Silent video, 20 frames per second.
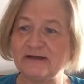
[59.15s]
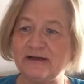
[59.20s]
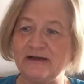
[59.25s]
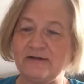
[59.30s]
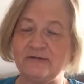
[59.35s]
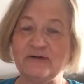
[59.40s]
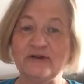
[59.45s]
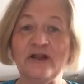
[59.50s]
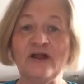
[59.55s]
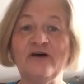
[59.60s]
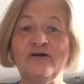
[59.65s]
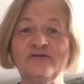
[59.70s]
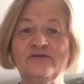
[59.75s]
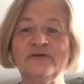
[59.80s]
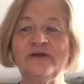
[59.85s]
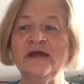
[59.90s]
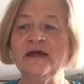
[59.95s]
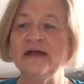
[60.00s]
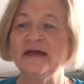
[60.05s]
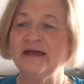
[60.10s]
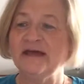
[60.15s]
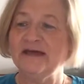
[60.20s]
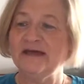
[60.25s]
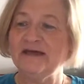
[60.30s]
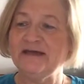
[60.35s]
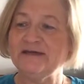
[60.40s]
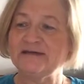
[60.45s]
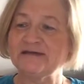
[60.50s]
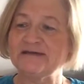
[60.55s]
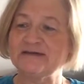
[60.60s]
clone,
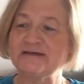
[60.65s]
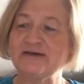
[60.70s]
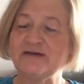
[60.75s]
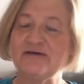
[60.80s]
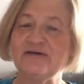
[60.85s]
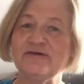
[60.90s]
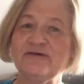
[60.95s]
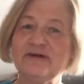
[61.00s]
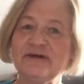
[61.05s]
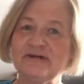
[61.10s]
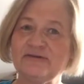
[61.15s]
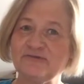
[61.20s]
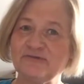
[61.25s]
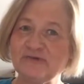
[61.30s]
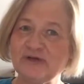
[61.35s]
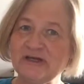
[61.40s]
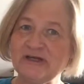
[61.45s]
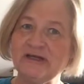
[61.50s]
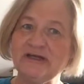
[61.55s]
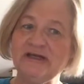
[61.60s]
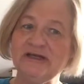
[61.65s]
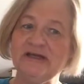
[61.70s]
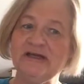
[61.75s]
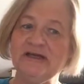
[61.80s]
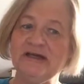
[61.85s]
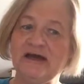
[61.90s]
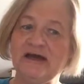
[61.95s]
and so it really